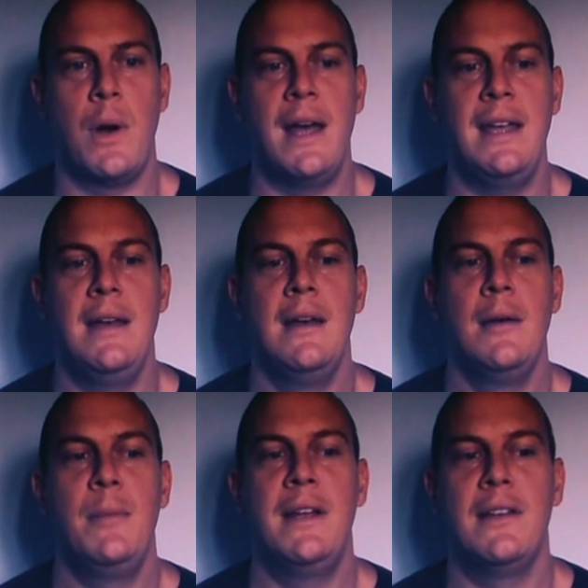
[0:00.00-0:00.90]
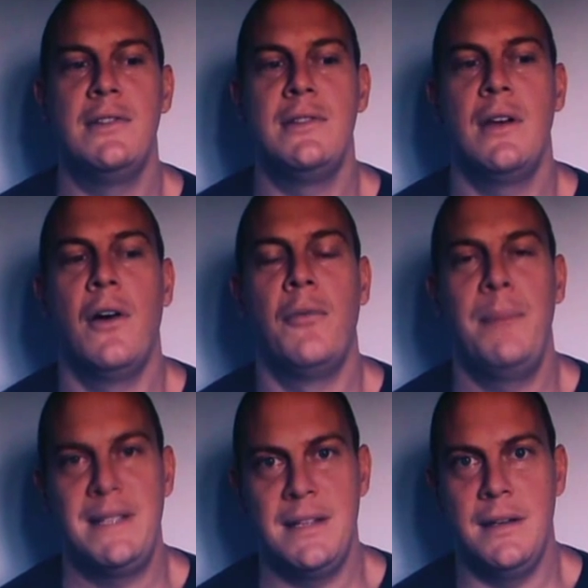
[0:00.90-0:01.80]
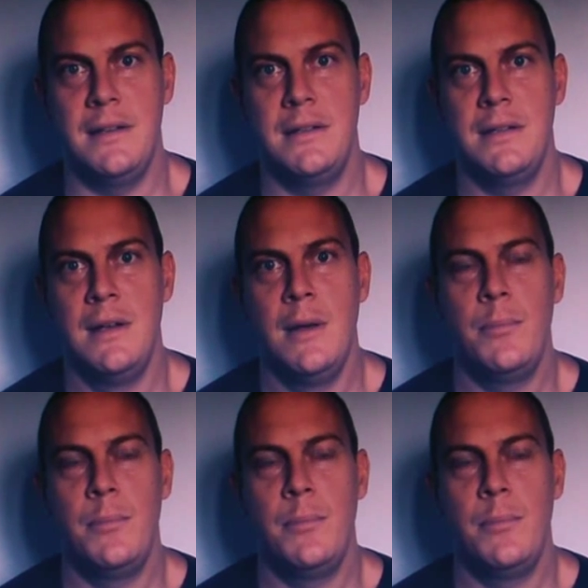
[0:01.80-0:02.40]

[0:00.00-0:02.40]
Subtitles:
way because of bitterness,